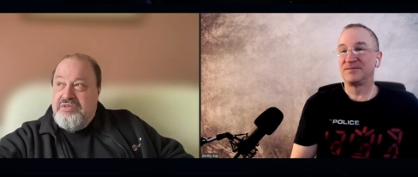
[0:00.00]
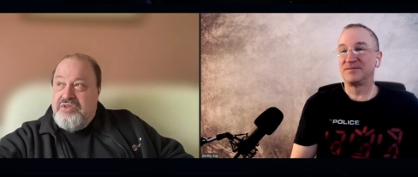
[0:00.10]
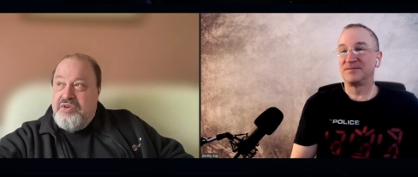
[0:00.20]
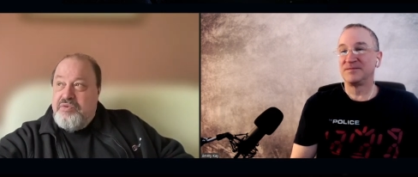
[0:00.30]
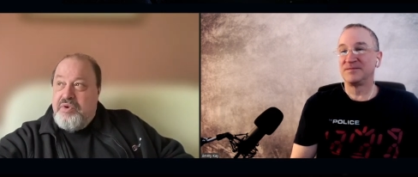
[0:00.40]

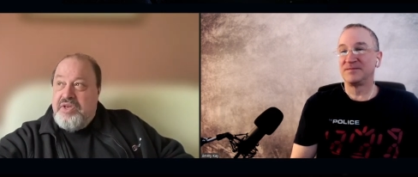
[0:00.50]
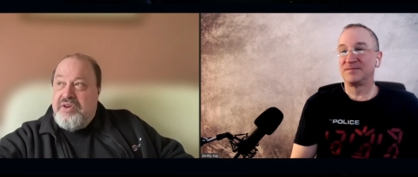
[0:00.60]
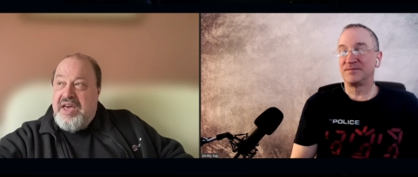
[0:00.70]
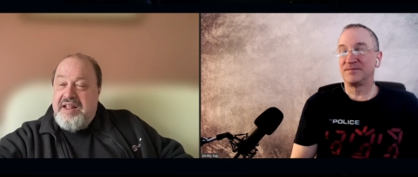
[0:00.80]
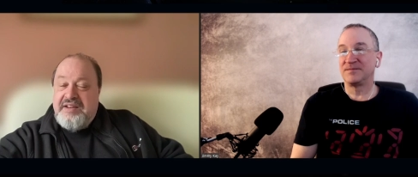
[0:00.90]
Speaker 1: do what you
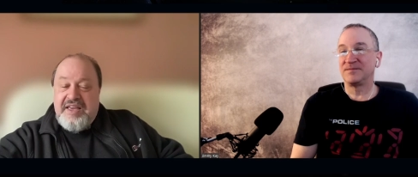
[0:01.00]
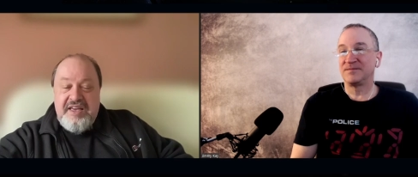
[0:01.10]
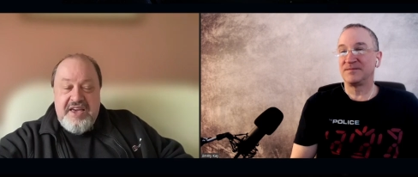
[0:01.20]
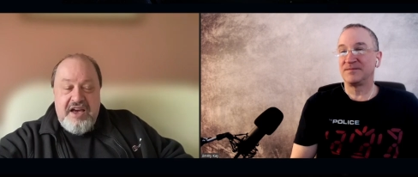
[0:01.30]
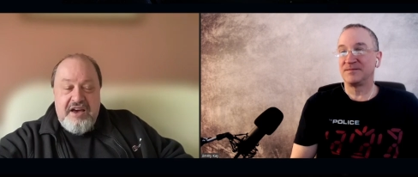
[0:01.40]
can. You
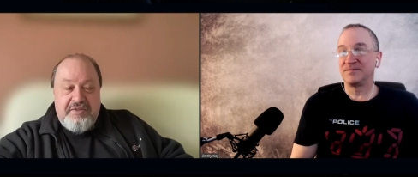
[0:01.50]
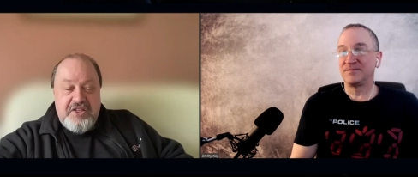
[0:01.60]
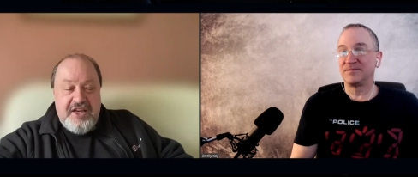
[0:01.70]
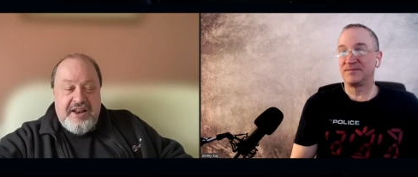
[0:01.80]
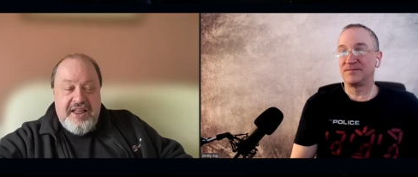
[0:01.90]
get over the
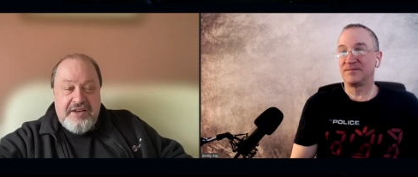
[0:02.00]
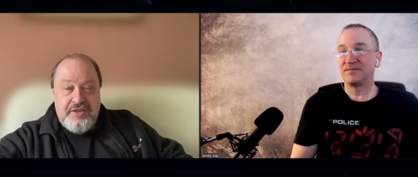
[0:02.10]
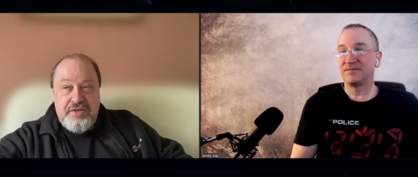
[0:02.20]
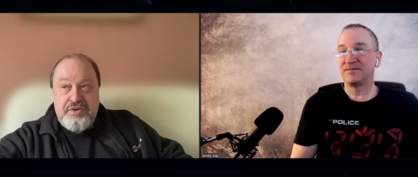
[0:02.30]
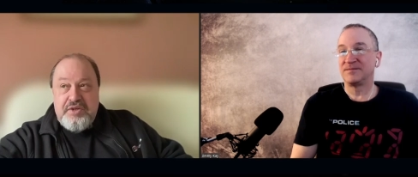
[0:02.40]
jet lag as
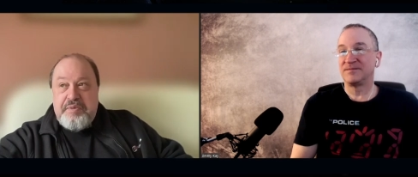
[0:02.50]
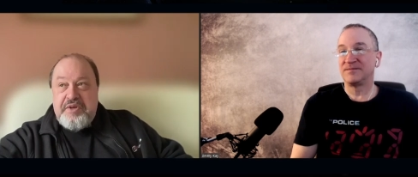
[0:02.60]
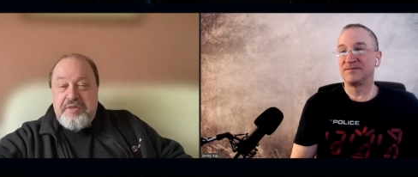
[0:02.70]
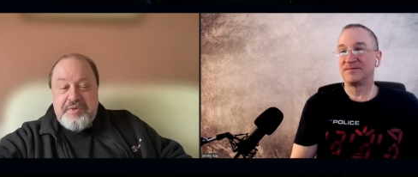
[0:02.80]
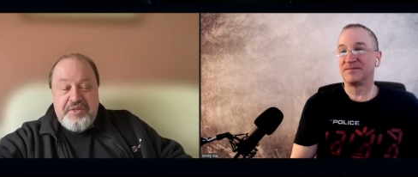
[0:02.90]
soon as
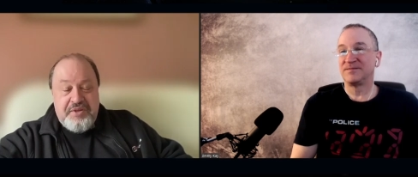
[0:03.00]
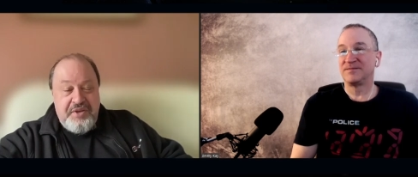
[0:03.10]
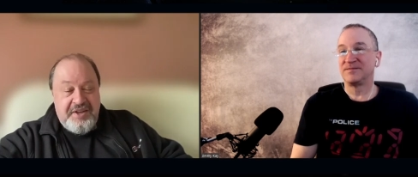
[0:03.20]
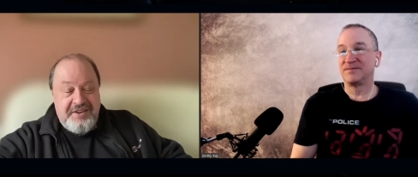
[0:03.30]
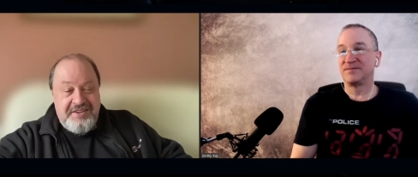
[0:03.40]
possible, so you
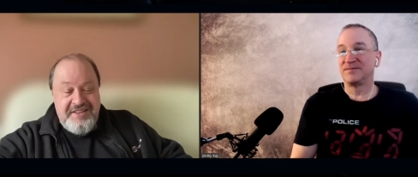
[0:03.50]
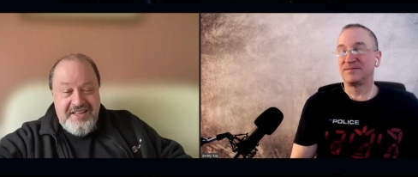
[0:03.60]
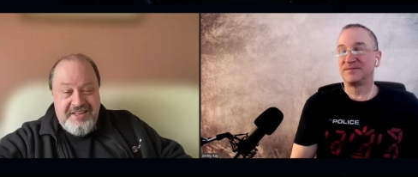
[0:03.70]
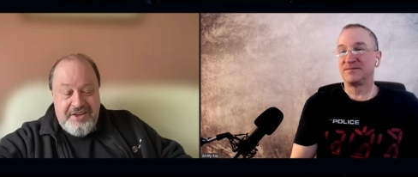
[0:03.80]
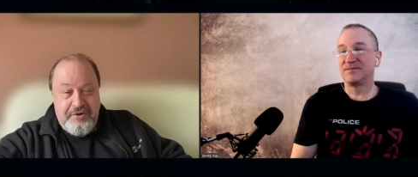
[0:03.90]
can uh,
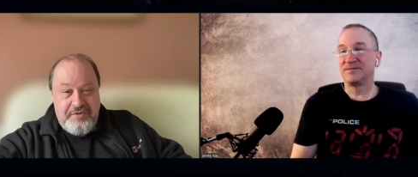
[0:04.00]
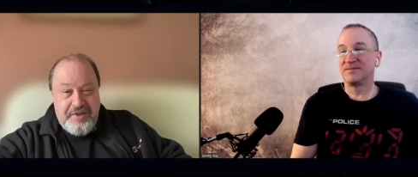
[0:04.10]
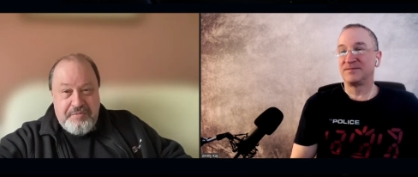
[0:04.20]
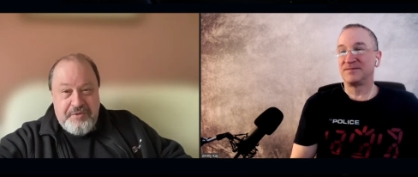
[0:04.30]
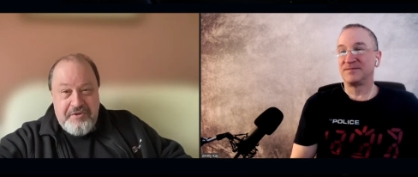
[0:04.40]
go off
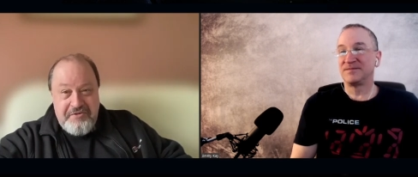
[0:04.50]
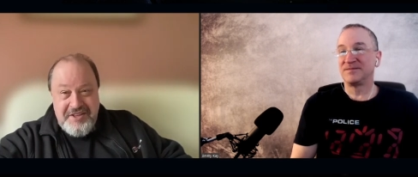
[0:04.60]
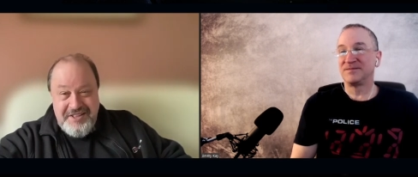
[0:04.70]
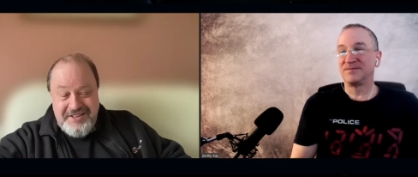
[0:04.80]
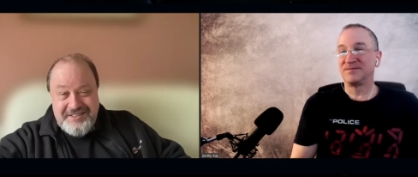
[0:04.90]
exploring.
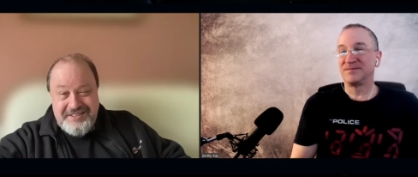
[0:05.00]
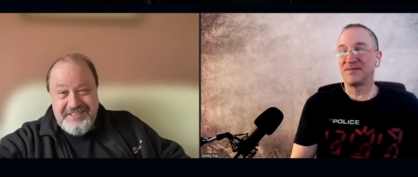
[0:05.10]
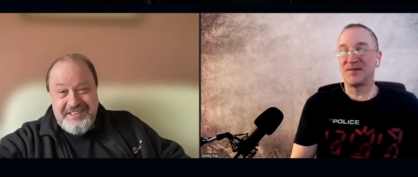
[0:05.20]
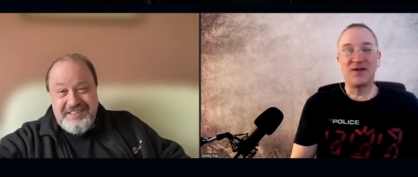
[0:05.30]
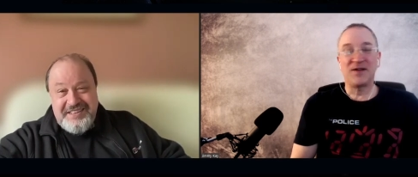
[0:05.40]

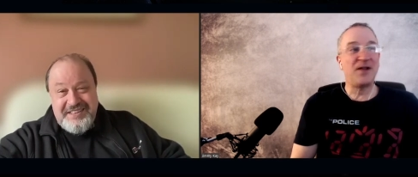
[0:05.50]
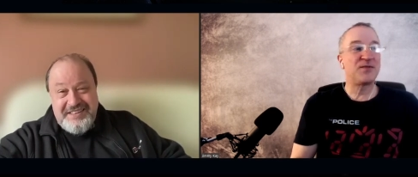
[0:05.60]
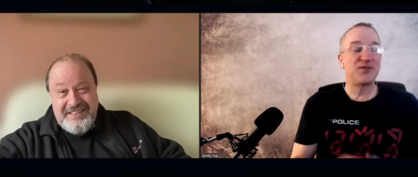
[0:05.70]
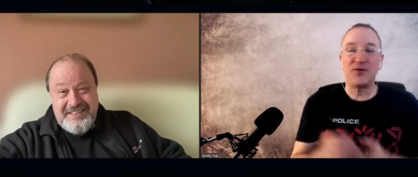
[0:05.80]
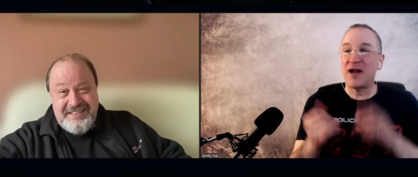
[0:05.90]
Speaker 2: Okay,
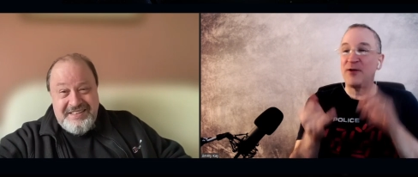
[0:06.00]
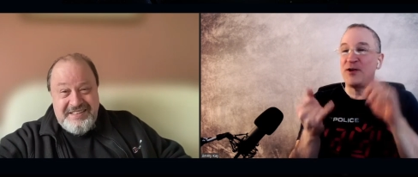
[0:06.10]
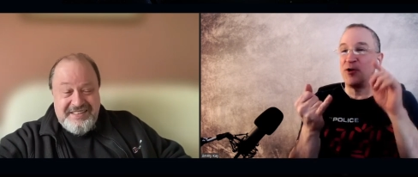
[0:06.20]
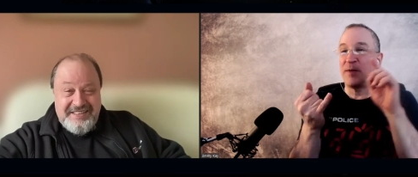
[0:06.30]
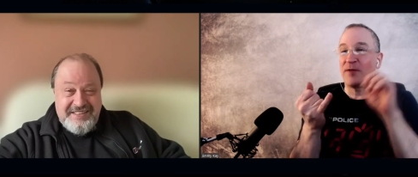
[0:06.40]
so you now
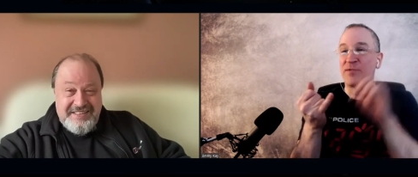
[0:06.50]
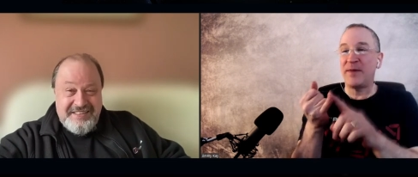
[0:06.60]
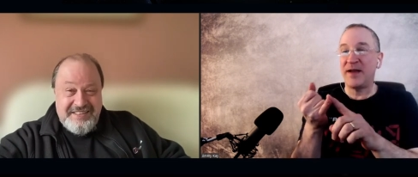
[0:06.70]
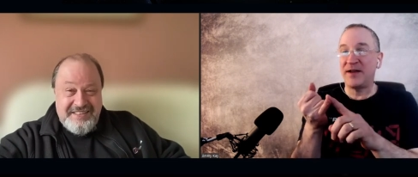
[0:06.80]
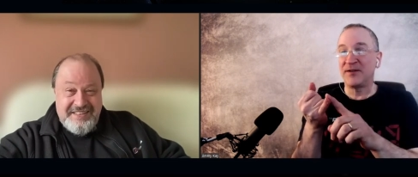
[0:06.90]
you know about the
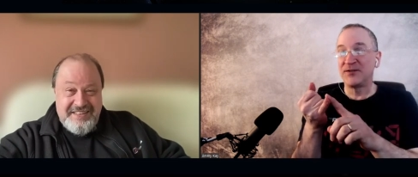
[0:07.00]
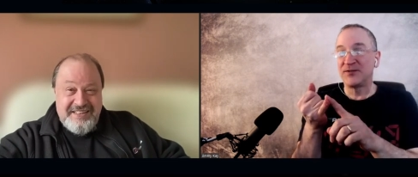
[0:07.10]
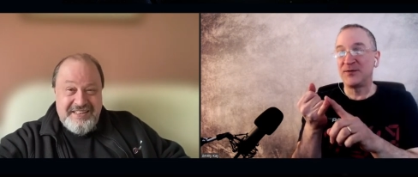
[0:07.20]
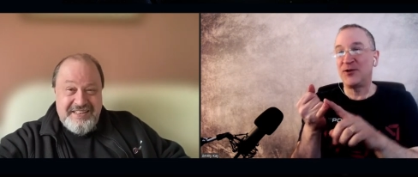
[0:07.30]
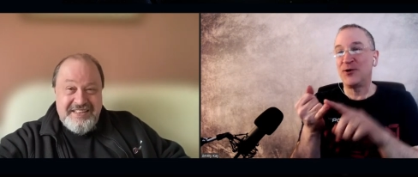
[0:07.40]

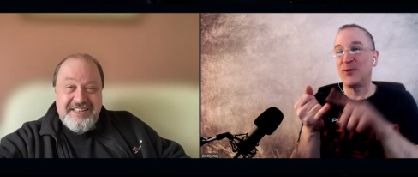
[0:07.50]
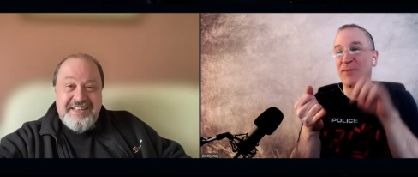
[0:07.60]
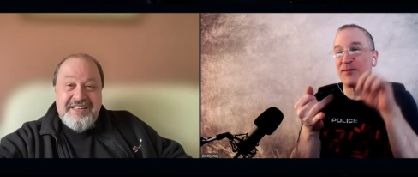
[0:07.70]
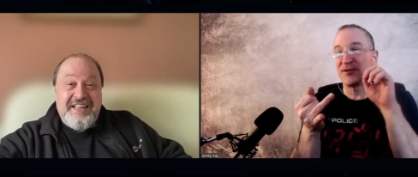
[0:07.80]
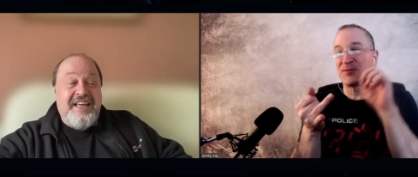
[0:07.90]
bagels. You know
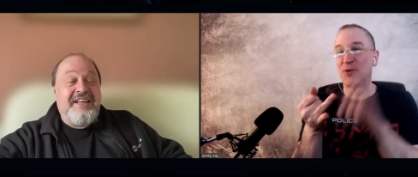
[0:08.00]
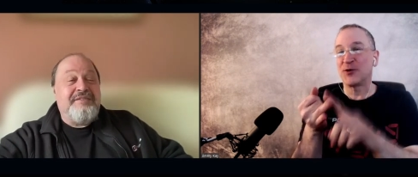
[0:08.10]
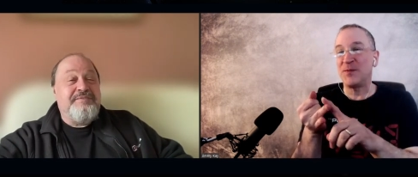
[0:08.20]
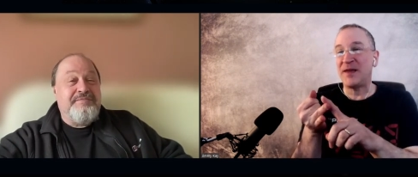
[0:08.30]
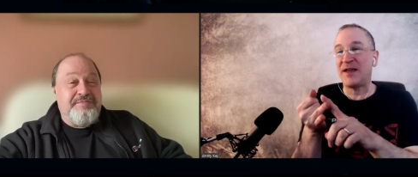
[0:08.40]
about yeah. the
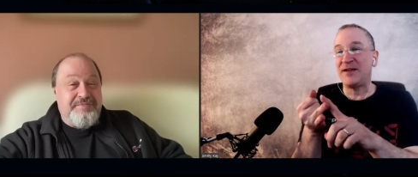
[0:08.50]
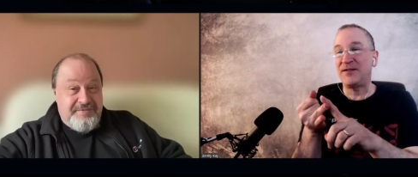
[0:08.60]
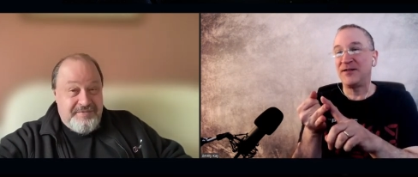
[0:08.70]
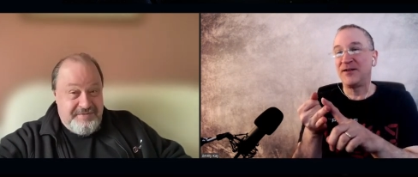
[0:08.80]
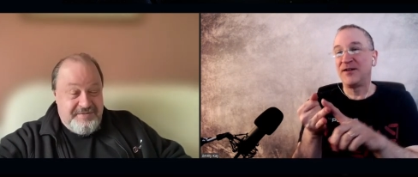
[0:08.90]
smoked
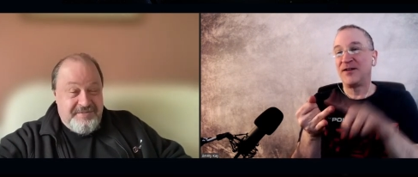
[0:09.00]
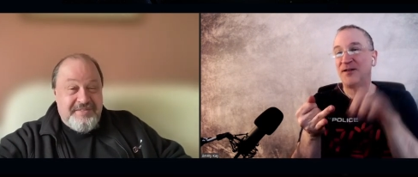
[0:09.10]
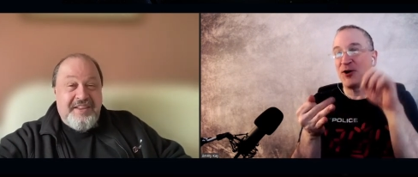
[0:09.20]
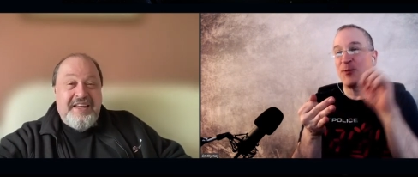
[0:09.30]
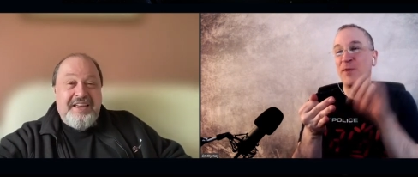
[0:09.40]
meat.
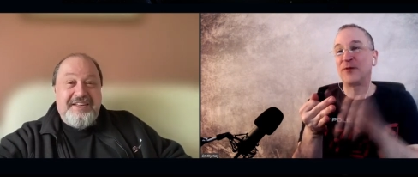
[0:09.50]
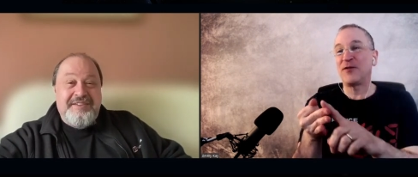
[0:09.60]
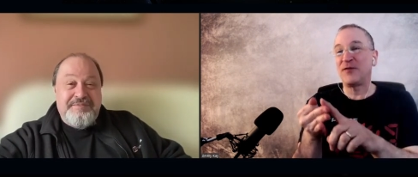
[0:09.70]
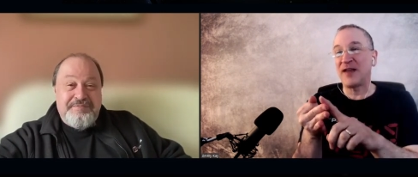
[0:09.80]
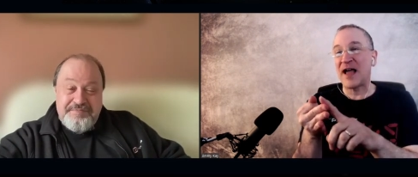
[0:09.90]
You yeah. know about
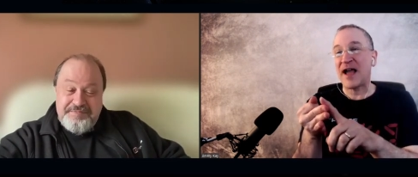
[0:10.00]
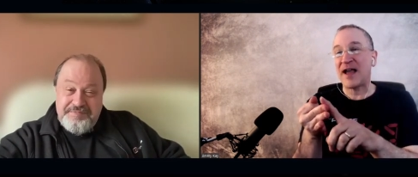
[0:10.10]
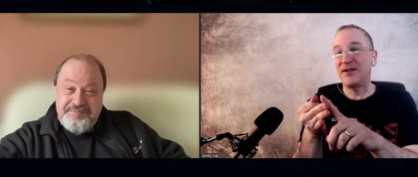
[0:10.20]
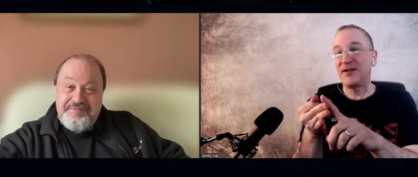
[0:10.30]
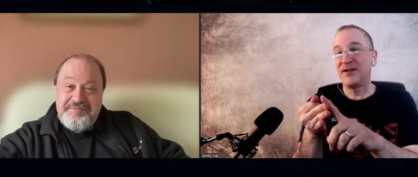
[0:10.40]
the
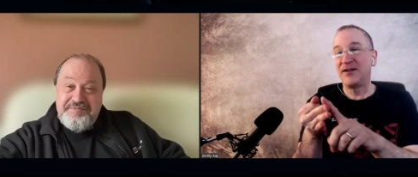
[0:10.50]
flag.